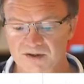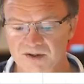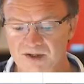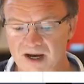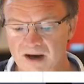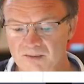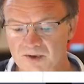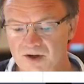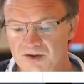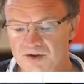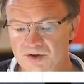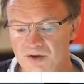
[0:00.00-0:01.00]
So now I'm
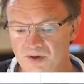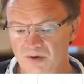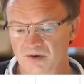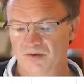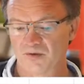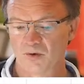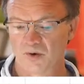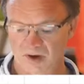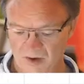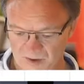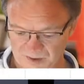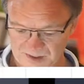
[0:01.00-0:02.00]
going to look for a
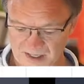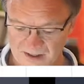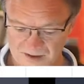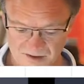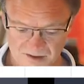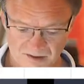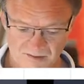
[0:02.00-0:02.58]
contact.